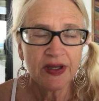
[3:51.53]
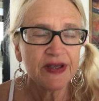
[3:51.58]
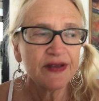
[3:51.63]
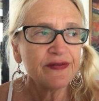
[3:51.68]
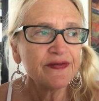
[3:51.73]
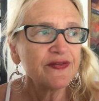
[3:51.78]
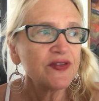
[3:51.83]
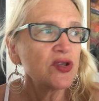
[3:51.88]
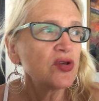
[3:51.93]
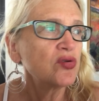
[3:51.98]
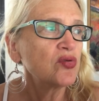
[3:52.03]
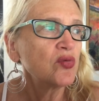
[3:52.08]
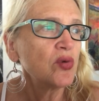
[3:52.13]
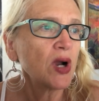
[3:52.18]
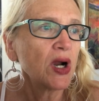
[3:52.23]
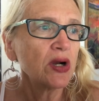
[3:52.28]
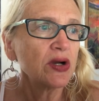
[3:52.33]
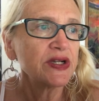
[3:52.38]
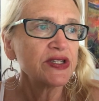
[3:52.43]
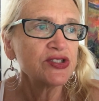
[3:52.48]
If you
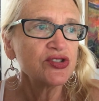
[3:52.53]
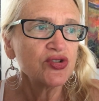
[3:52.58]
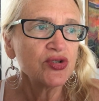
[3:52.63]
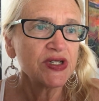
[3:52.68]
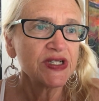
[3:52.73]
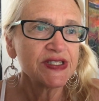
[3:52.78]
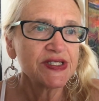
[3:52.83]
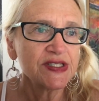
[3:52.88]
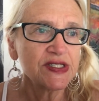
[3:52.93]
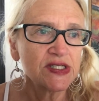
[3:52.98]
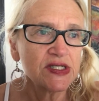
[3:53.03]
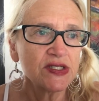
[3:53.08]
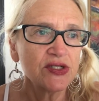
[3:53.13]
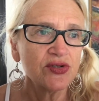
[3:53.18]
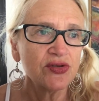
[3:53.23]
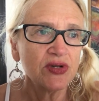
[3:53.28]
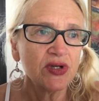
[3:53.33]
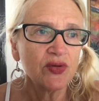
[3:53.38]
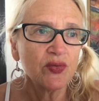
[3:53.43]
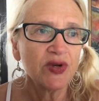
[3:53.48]
are interested,
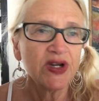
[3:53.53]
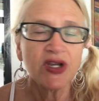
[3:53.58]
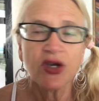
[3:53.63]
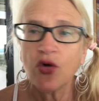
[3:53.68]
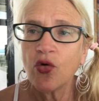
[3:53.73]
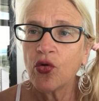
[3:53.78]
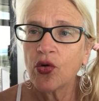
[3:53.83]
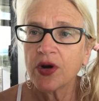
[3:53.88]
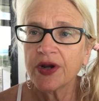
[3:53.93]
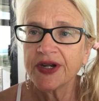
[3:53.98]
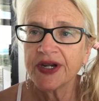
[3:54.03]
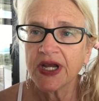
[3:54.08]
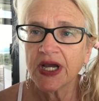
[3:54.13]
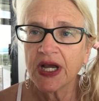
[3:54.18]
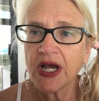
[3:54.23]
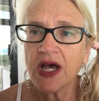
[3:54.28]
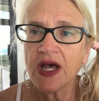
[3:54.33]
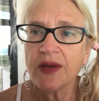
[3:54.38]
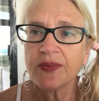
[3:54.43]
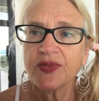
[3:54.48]
you can read
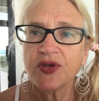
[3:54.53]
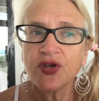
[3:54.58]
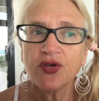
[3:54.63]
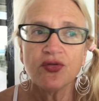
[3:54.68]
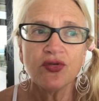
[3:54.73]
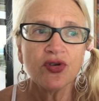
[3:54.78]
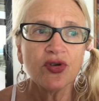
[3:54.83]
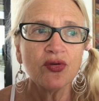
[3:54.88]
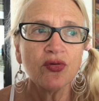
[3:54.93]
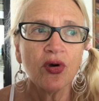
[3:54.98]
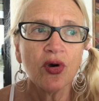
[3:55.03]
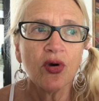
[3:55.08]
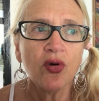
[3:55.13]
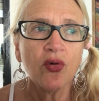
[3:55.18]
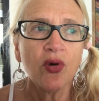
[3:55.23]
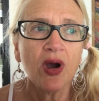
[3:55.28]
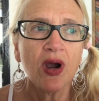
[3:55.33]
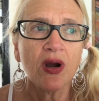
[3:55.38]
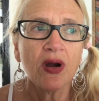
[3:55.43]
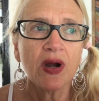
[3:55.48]
Quora.com,
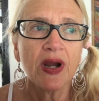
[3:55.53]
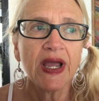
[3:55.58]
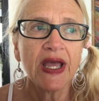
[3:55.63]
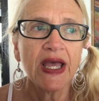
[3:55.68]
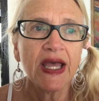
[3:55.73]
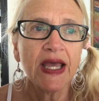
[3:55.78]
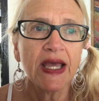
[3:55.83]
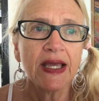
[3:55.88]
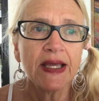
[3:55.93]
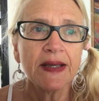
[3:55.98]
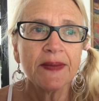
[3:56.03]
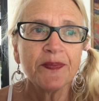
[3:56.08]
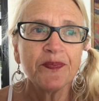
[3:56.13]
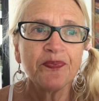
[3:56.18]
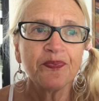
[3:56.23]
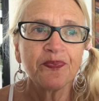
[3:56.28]
Q-U-O-R-A.